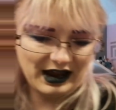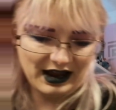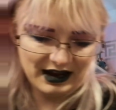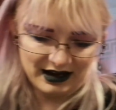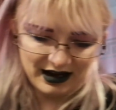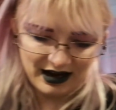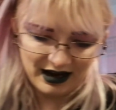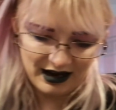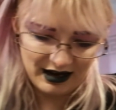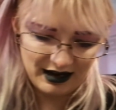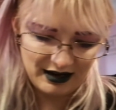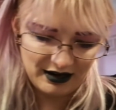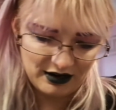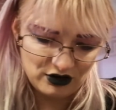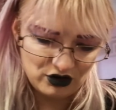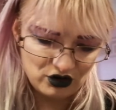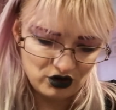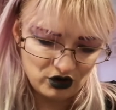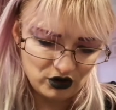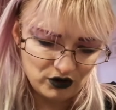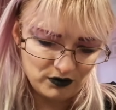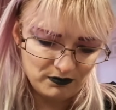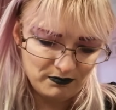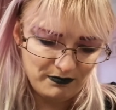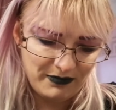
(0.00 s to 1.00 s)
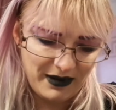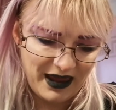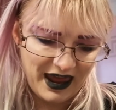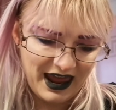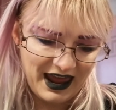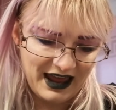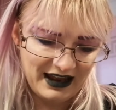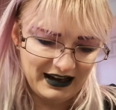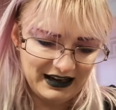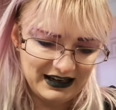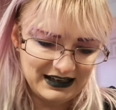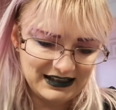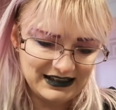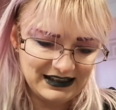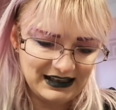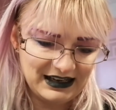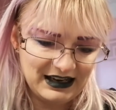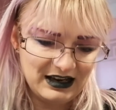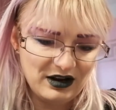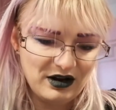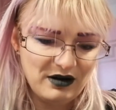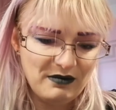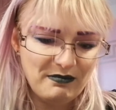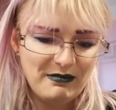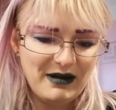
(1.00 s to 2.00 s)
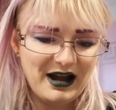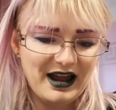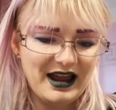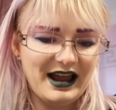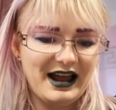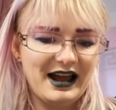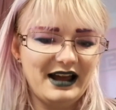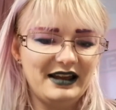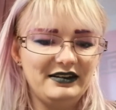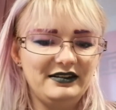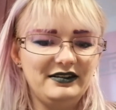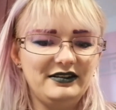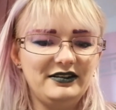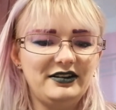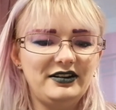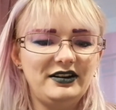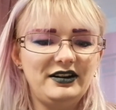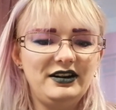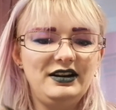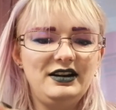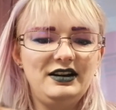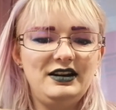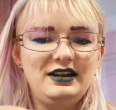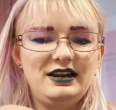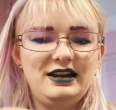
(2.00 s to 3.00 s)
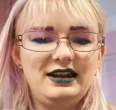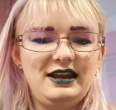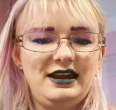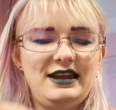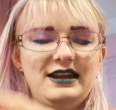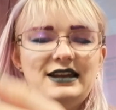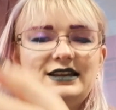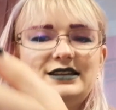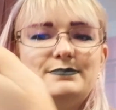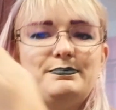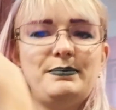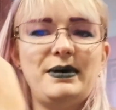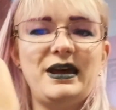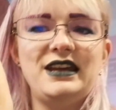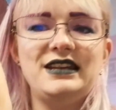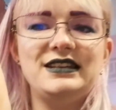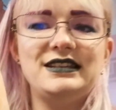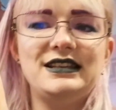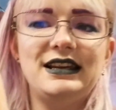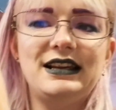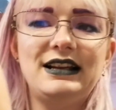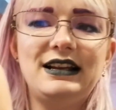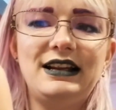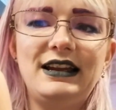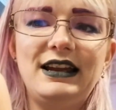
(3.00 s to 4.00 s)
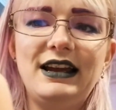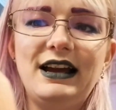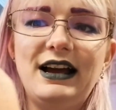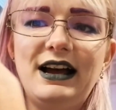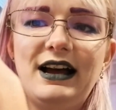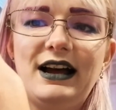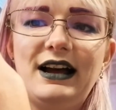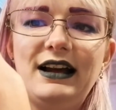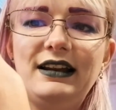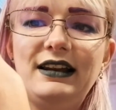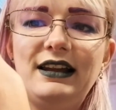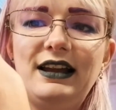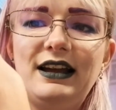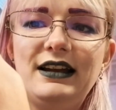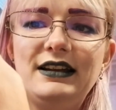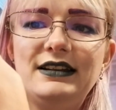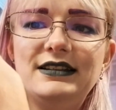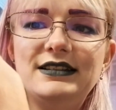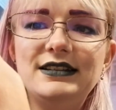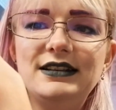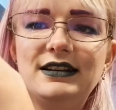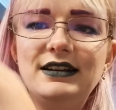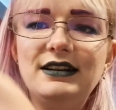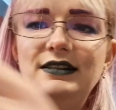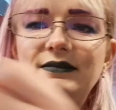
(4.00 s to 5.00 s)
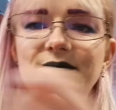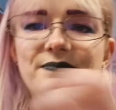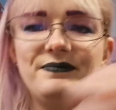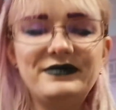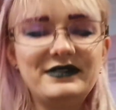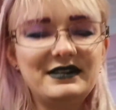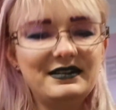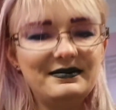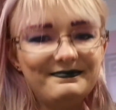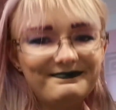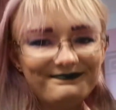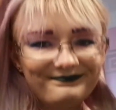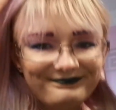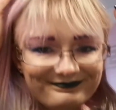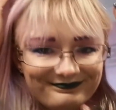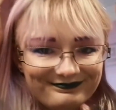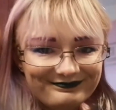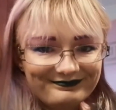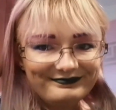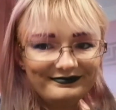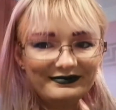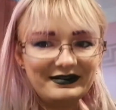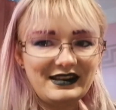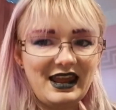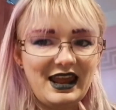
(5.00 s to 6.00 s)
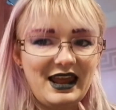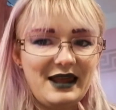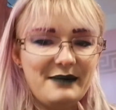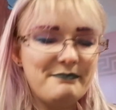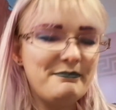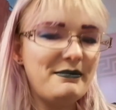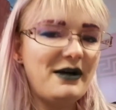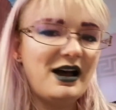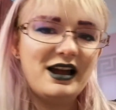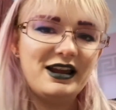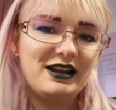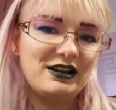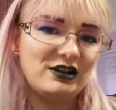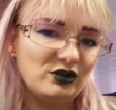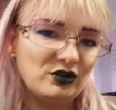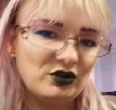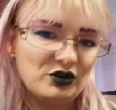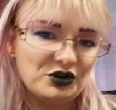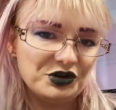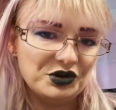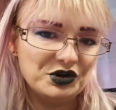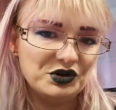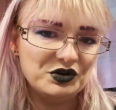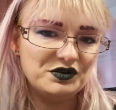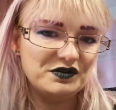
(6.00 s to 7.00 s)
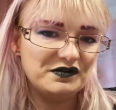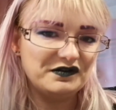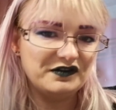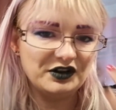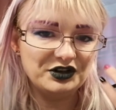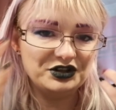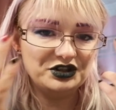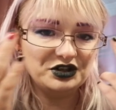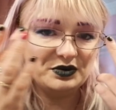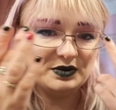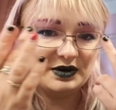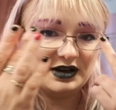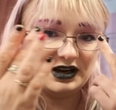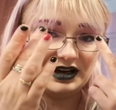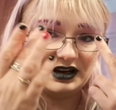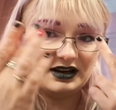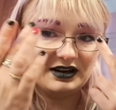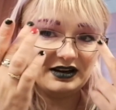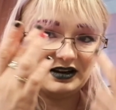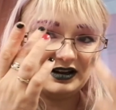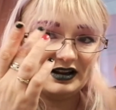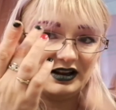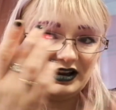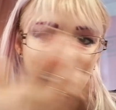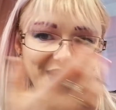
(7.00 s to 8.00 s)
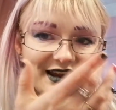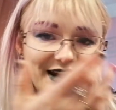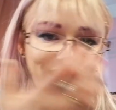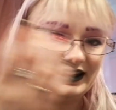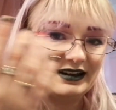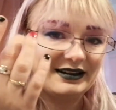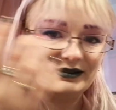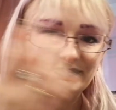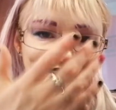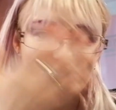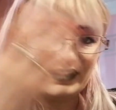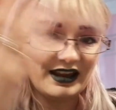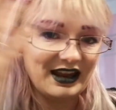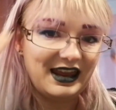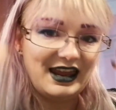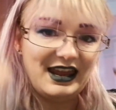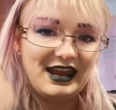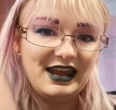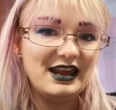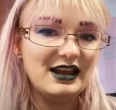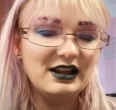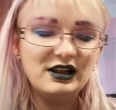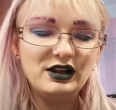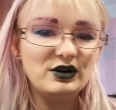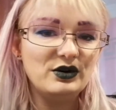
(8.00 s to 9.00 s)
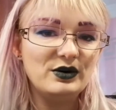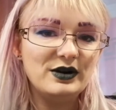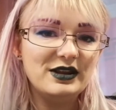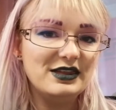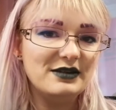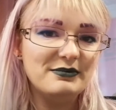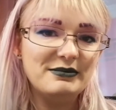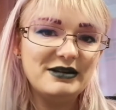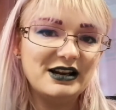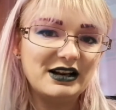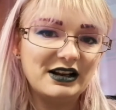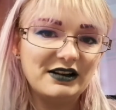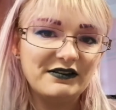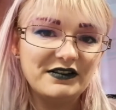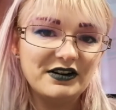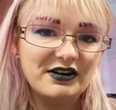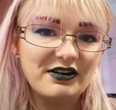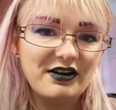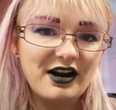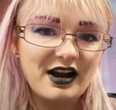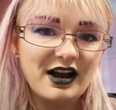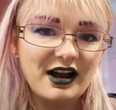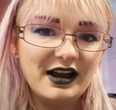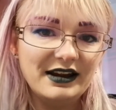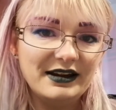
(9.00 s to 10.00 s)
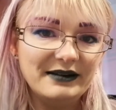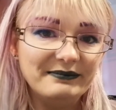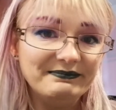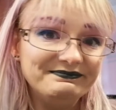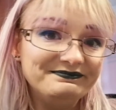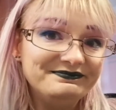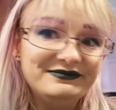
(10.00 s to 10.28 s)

and I can just barely see it on my hand. It's basically a highlighter. It might look good for doing like a halo in the middle of your eye.